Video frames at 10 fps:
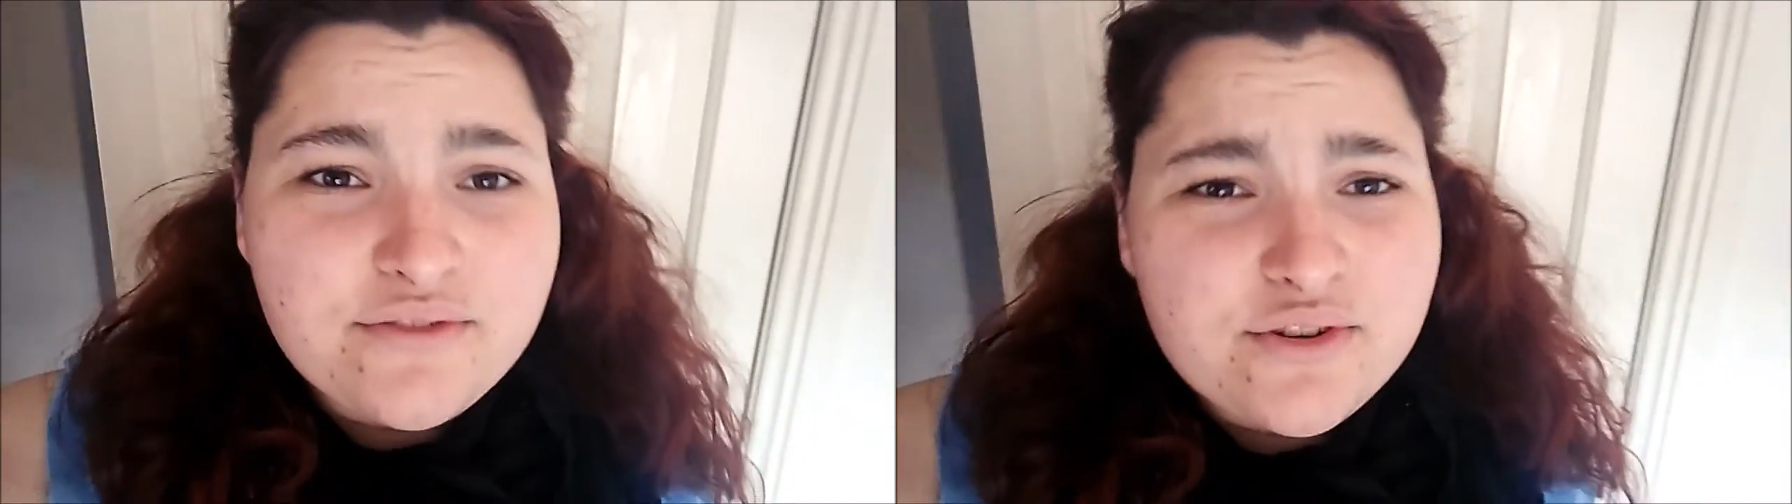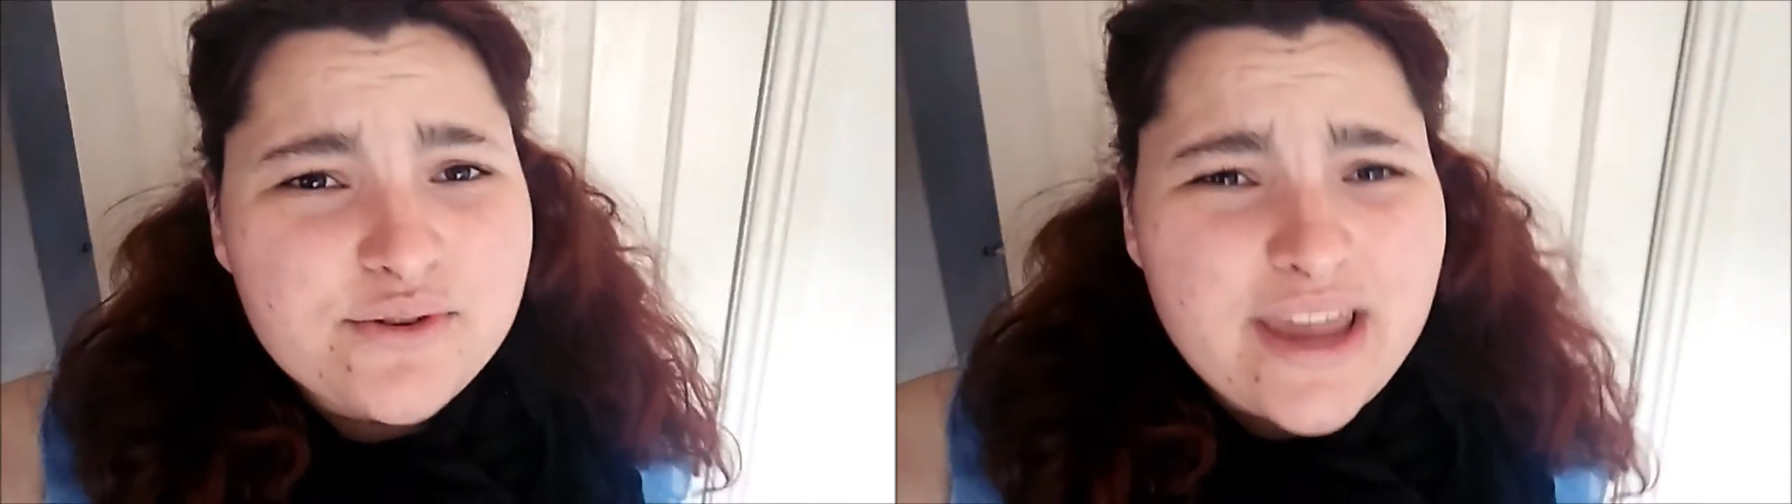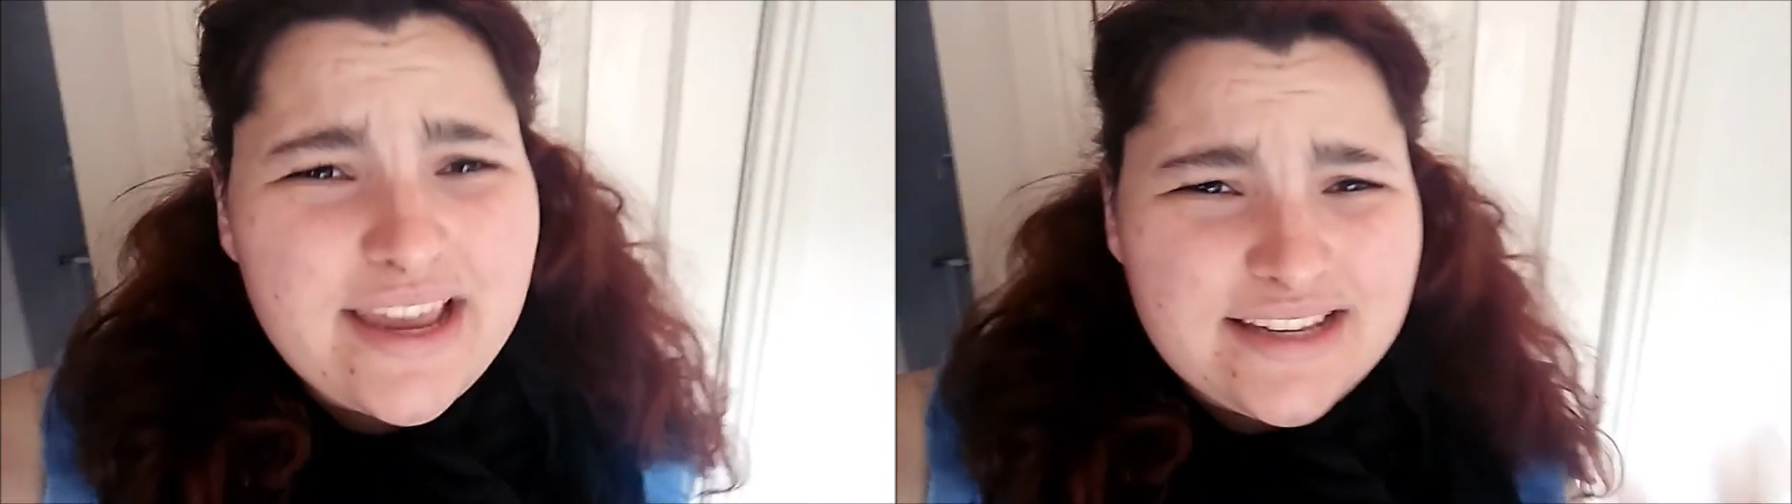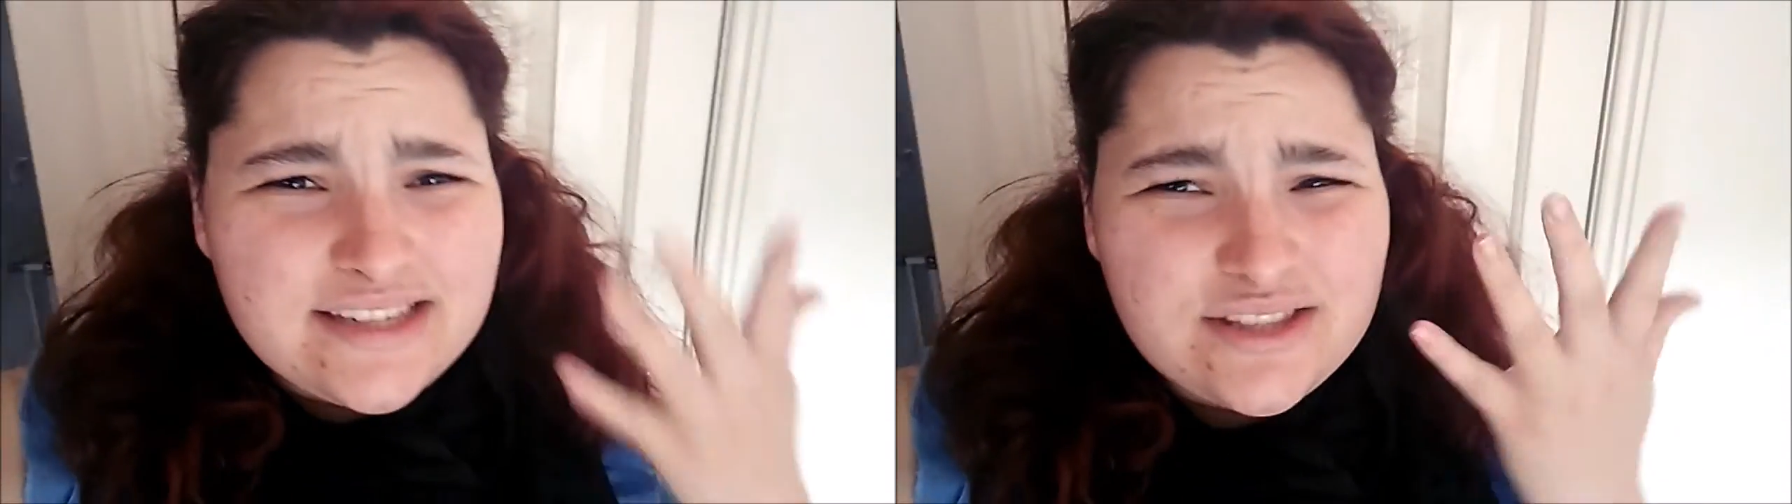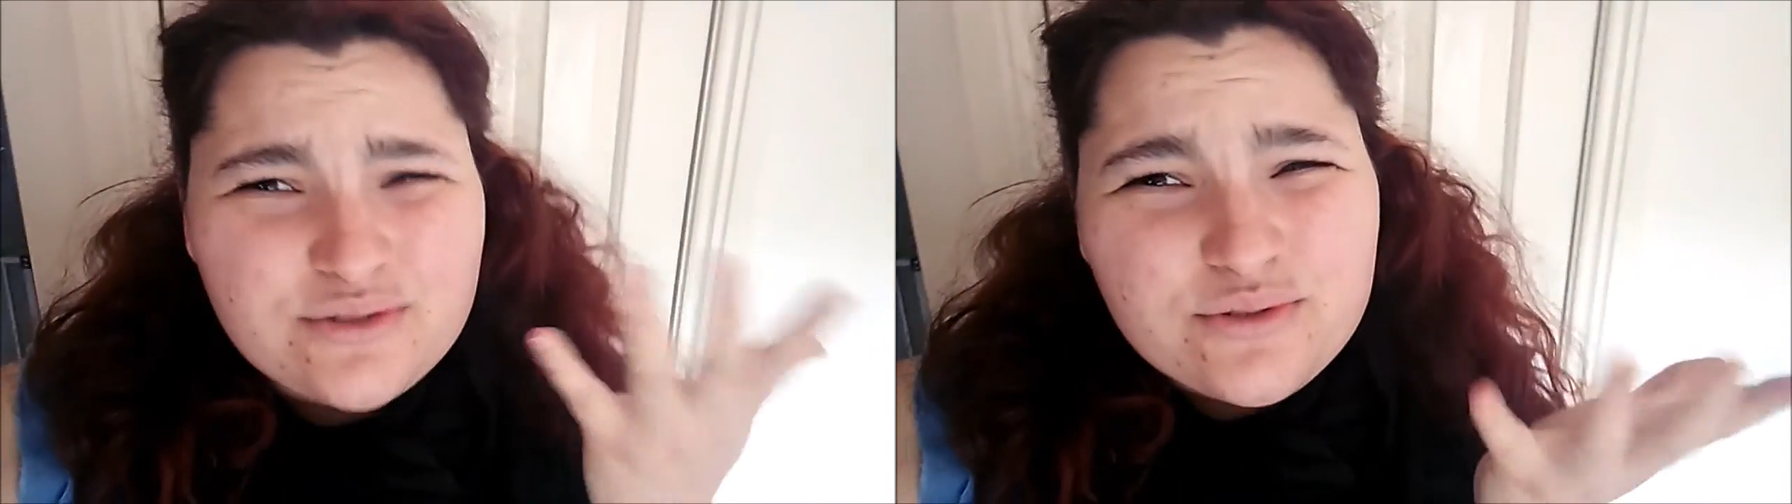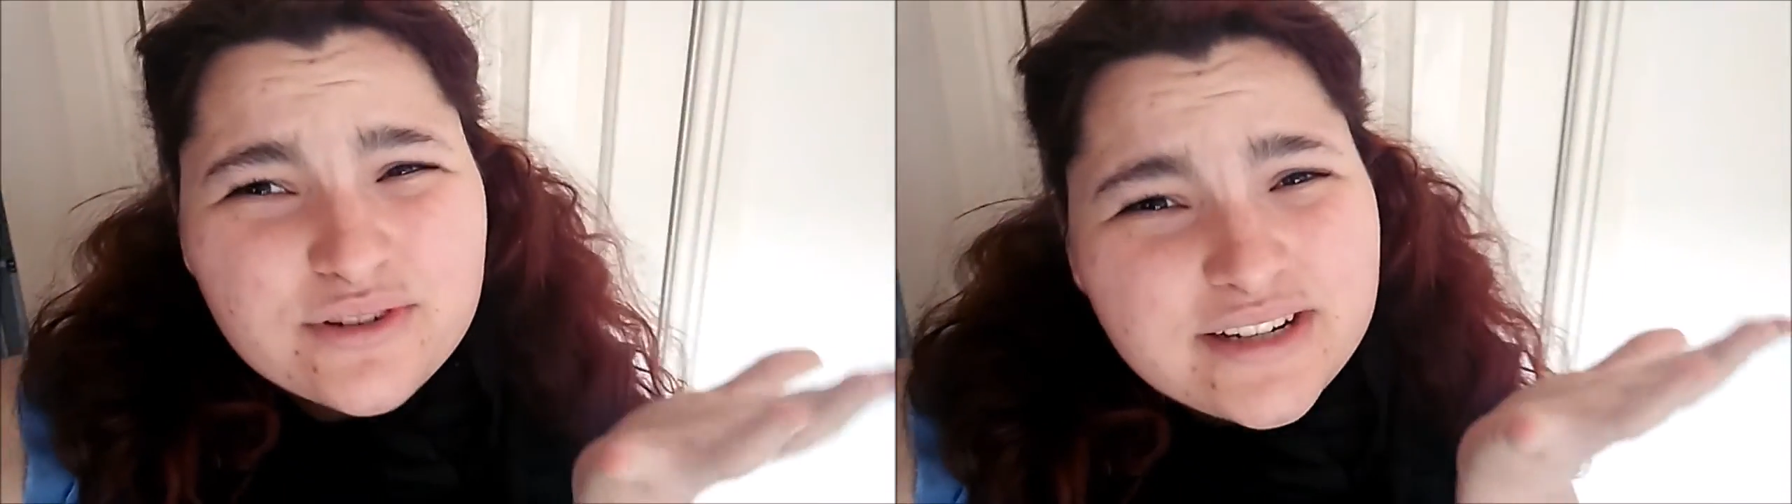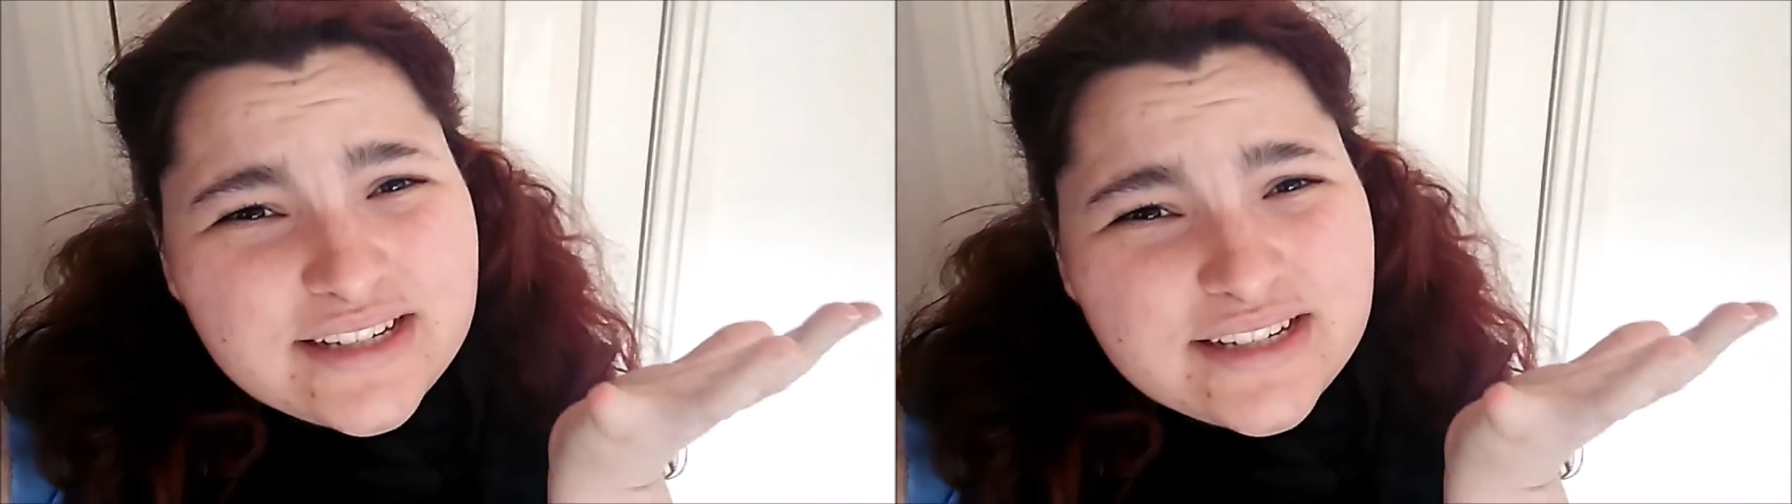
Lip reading: of do a story